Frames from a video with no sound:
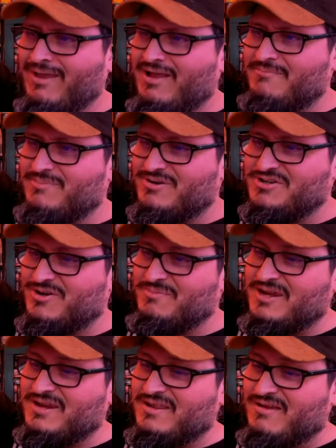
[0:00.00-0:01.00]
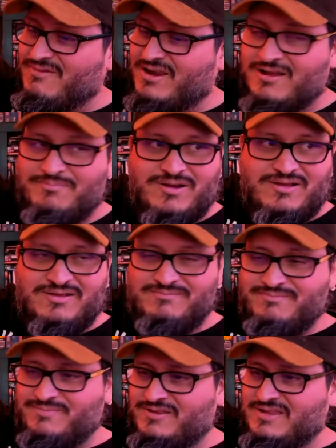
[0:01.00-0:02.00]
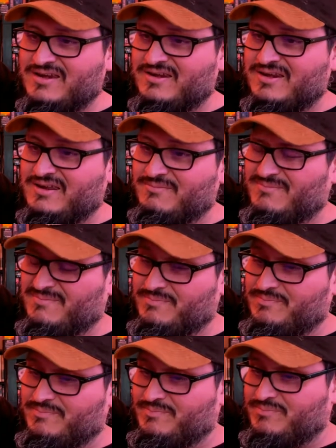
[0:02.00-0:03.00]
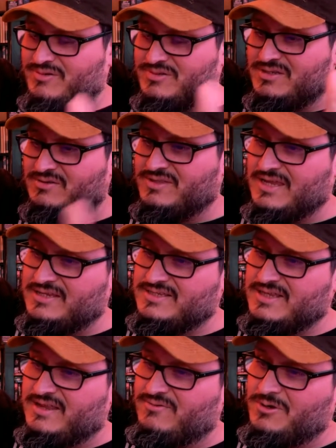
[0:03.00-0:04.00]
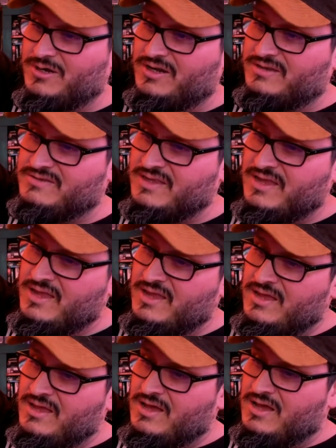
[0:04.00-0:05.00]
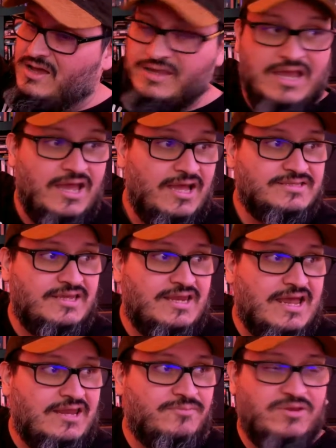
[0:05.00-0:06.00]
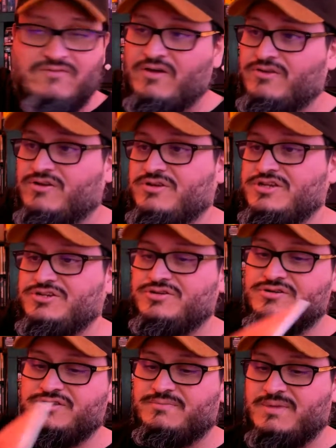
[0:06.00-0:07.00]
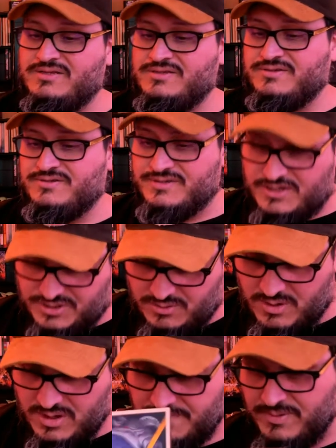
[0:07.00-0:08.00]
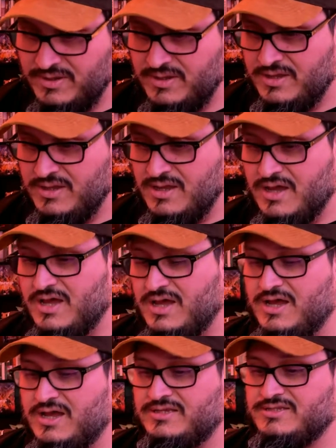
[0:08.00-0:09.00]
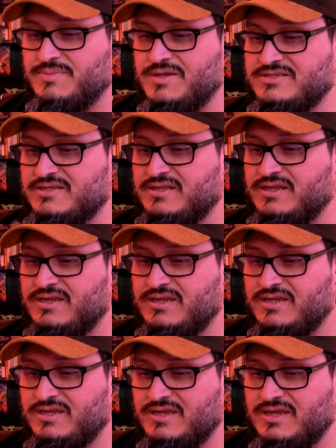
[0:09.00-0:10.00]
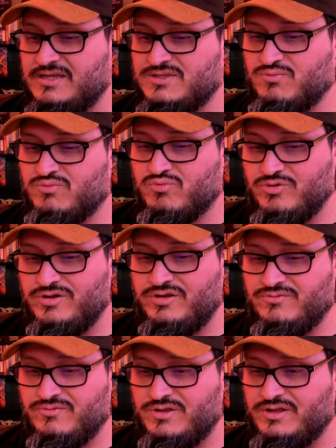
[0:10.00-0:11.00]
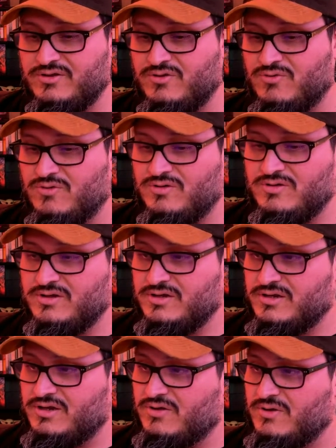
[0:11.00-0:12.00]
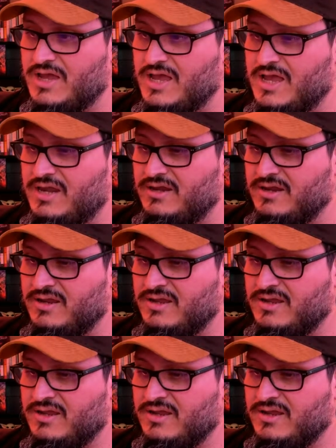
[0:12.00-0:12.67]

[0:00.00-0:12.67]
I'm pretty sure I'm getting that right. I'll probably in editing post a little text saying what it is. Yeah, has the anatomy of all the creatures, the monsters that show up. So basically, it's really, really cool, and